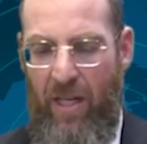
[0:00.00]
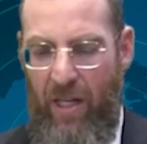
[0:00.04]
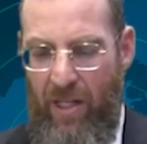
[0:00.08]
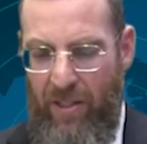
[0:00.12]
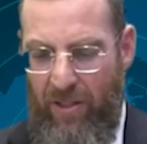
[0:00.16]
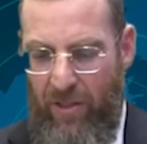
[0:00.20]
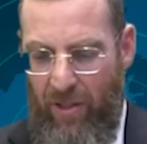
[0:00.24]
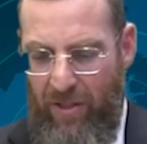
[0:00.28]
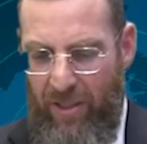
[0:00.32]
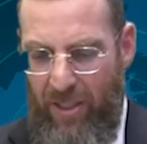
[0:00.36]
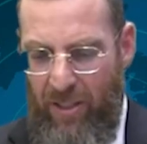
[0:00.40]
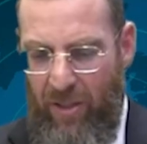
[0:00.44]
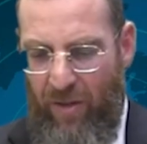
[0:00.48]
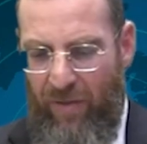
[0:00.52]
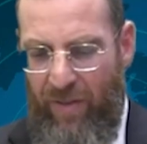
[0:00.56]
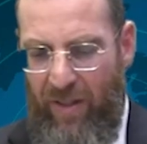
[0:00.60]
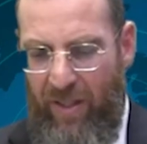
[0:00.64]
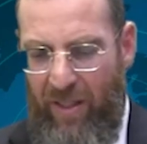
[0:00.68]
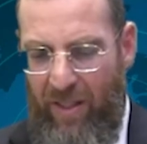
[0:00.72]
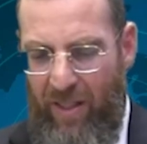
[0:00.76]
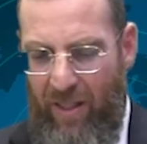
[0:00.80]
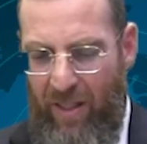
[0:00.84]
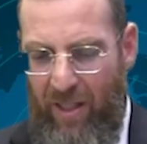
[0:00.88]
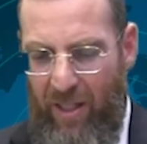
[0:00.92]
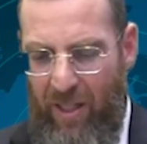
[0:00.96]
So it says over
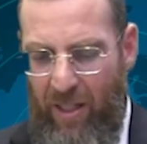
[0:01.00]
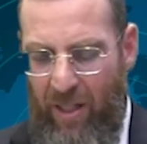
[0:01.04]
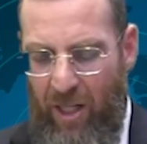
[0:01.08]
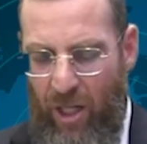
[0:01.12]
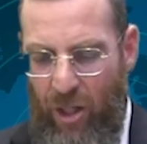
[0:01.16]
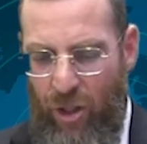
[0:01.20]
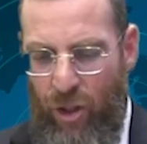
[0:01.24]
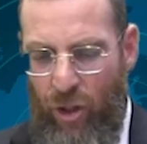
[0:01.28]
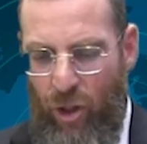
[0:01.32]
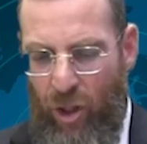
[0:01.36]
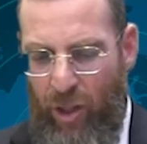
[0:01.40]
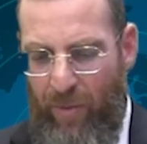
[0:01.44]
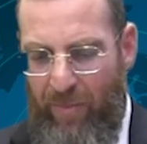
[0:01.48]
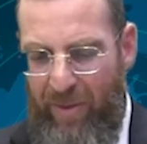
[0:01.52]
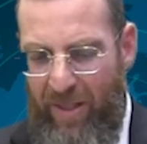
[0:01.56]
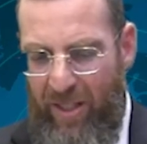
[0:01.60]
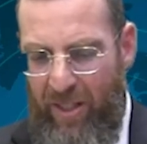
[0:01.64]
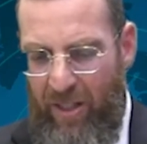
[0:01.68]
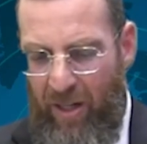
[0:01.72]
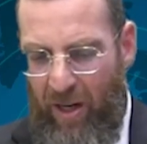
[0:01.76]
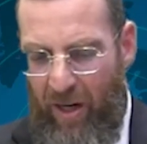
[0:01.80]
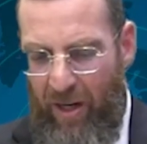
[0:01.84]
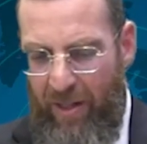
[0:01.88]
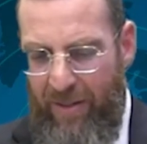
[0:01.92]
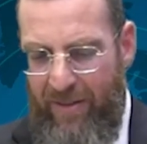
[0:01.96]
here, you can be
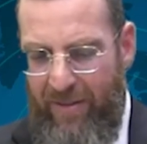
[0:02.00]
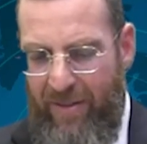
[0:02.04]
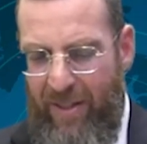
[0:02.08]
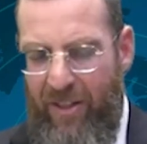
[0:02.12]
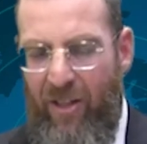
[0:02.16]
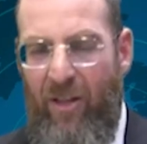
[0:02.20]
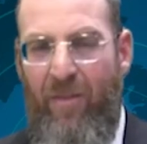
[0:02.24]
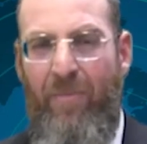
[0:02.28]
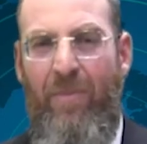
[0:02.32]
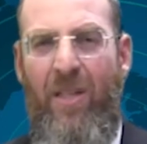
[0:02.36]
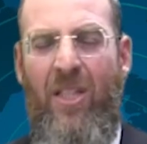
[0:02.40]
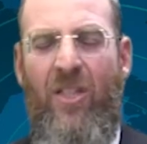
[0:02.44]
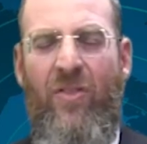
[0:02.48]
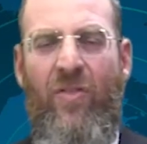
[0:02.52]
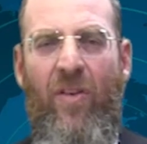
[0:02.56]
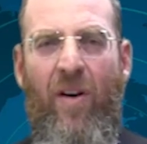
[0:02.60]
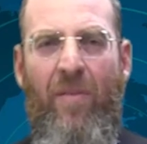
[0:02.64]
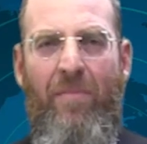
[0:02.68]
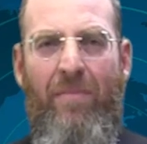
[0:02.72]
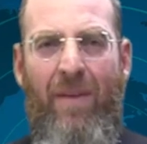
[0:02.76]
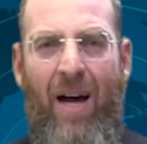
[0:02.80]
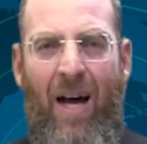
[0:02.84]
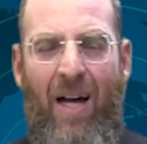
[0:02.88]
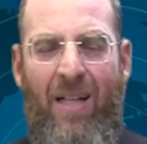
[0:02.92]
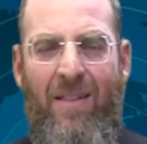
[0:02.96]
yoitze your mitzvah
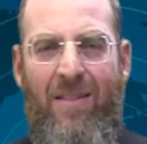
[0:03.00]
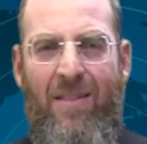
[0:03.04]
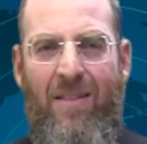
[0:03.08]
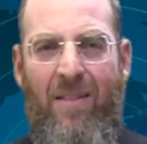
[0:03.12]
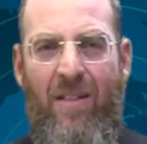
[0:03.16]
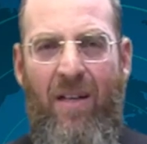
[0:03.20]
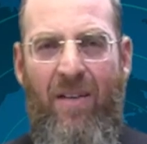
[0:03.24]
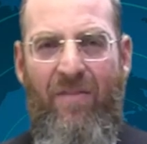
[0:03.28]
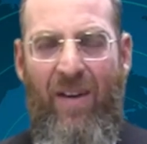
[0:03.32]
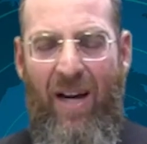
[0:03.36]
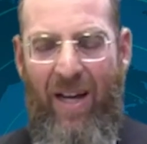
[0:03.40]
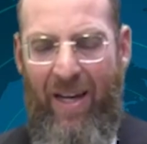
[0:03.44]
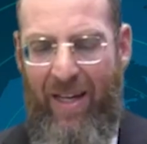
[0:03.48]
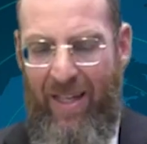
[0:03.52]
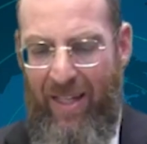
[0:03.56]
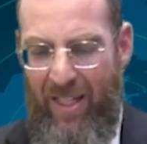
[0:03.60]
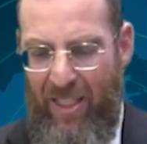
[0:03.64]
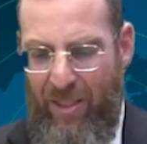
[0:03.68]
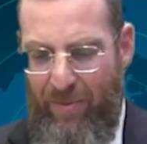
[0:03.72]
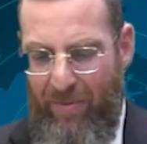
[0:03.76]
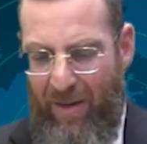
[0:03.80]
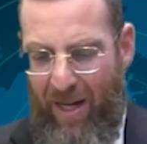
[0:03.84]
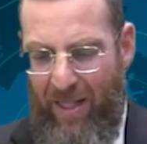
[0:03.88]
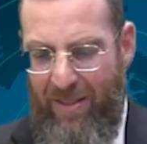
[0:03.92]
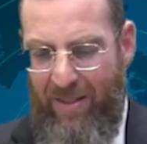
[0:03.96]
matzah,
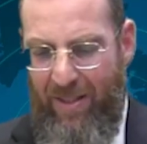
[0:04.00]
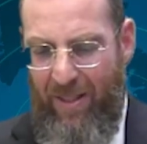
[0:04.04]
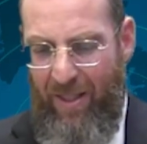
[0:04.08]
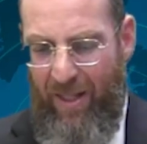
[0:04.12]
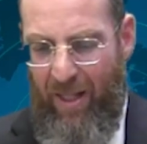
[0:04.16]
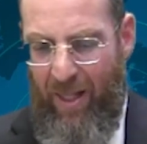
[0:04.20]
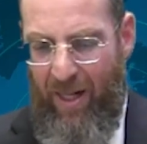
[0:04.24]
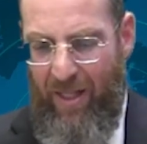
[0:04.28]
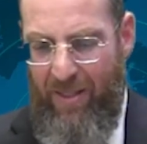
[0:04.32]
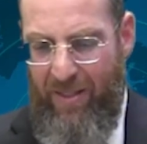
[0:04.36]
ba'achilas matzah on